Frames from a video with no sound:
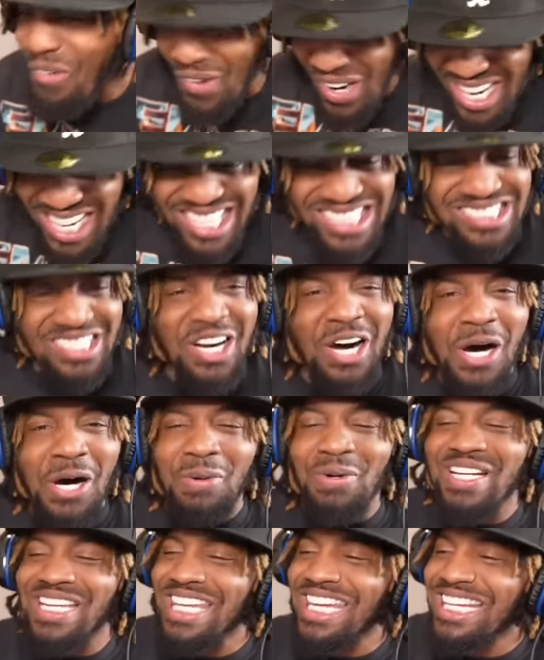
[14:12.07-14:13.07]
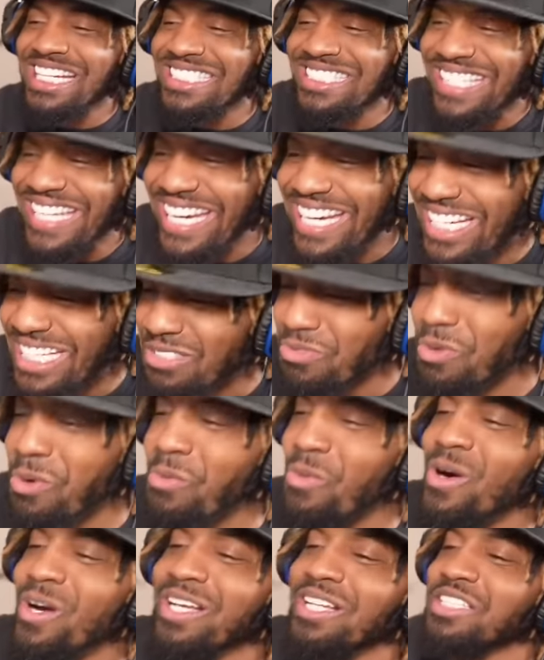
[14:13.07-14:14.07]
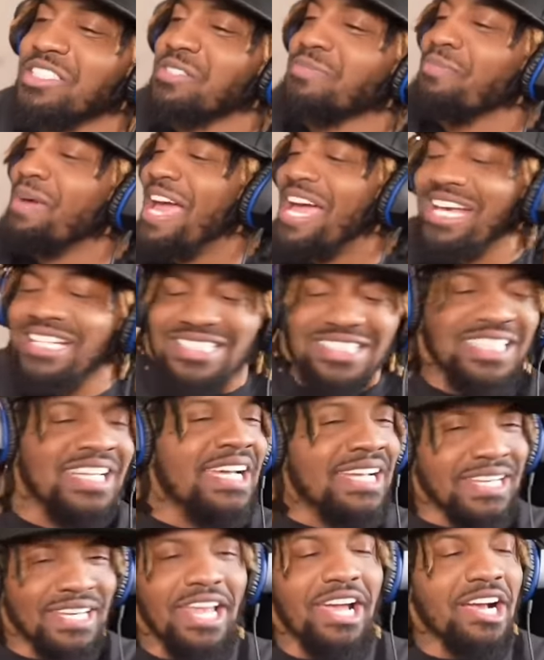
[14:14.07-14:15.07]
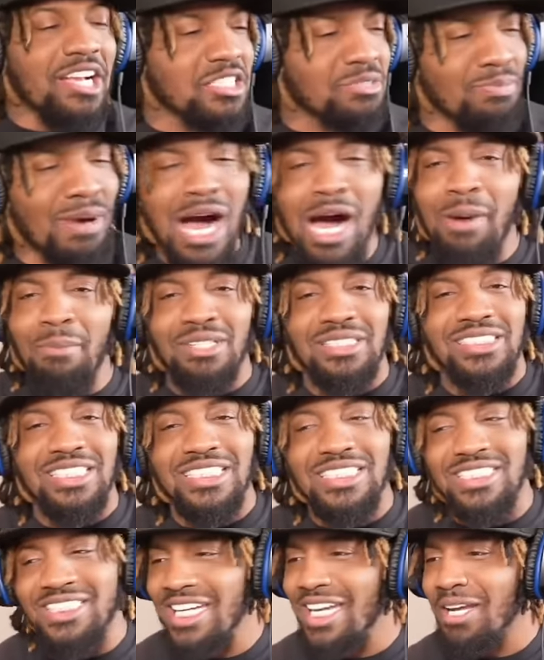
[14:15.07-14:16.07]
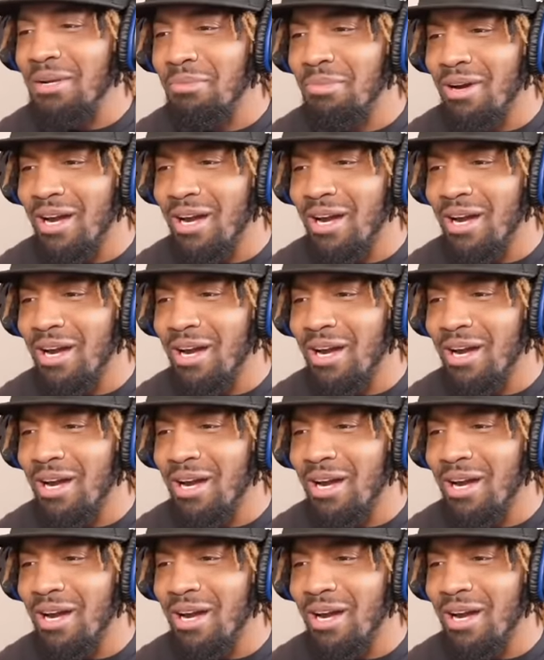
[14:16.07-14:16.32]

is all with these niggas for wanting to smash niggas' mamas and shit, bro?